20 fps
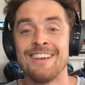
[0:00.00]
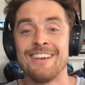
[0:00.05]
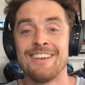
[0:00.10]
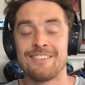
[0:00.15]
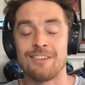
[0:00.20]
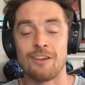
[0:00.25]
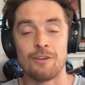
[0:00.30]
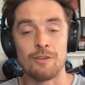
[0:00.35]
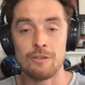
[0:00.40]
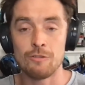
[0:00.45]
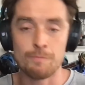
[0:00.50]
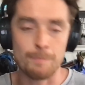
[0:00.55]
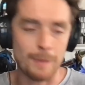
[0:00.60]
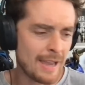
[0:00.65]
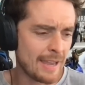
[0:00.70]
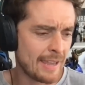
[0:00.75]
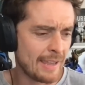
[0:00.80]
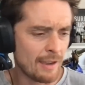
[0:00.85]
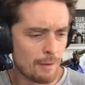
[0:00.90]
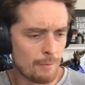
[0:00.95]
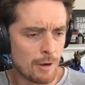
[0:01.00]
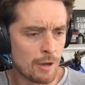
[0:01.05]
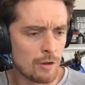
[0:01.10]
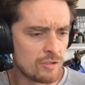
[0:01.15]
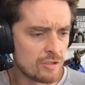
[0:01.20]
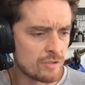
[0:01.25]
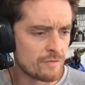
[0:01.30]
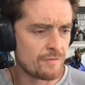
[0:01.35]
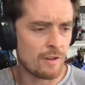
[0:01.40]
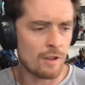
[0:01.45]
So he was packing up
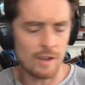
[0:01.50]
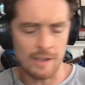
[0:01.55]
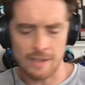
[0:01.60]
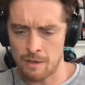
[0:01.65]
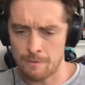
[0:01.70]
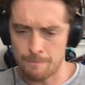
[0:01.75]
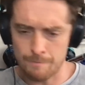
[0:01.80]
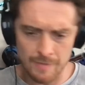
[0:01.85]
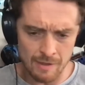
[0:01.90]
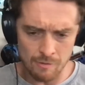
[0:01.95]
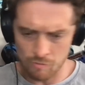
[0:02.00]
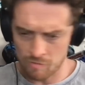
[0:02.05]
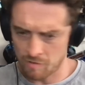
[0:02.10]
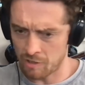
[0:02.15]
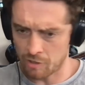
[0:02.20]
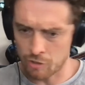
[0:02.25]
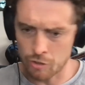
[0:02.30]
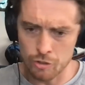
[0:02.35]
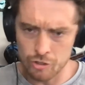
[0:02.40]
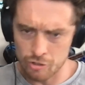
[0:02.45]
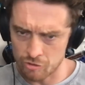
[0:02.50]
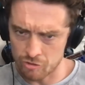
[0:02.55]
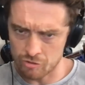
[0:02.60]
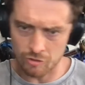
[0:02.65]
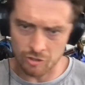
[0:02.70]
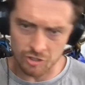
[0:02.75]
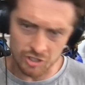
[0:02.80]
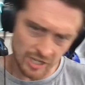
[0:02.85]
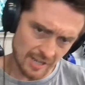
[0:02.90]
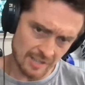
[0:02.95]
loads of there was like cushions on
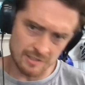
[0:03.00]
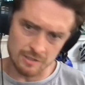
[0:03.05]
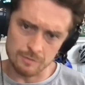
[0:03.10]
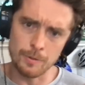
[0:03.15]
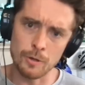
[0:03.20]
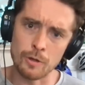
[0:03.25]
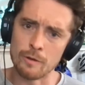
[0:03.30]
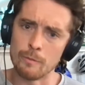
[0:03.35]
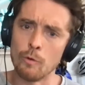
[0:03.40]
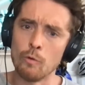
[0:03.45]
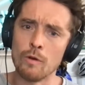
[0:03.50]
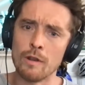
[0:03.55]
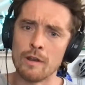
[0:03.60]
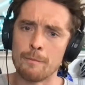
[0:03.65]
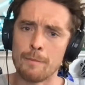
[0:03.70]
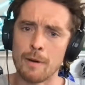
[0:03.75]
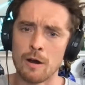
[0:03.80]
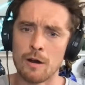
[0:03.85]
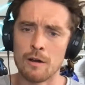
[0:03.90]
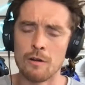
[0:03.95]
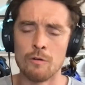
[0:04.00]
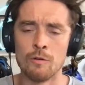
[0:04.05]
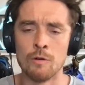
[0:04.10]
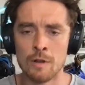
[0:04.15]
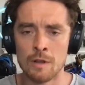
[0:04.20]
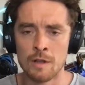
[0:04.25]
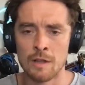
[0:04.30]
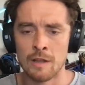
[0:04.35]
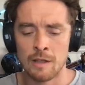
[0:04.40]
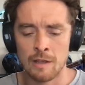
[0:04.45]
the chairs. He's putting them all in a pile.
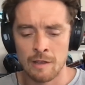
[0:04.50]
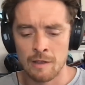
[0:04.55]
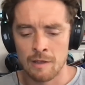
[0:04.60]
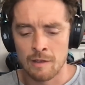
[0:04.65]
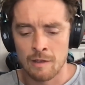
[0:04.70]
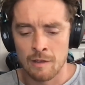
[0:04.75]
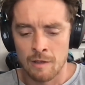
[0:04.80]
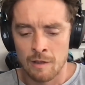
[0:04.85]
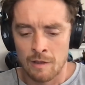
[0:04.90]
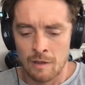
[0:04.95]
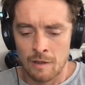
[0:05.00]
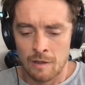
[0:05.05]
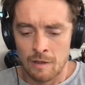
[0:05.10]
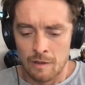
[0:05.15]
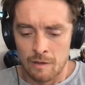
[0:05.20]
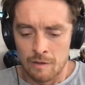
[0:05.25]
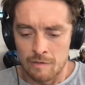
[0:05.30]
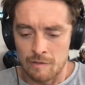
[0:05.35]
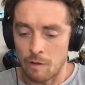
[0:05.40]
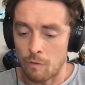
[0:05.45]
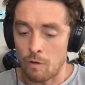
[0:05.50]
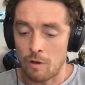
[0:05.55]
So I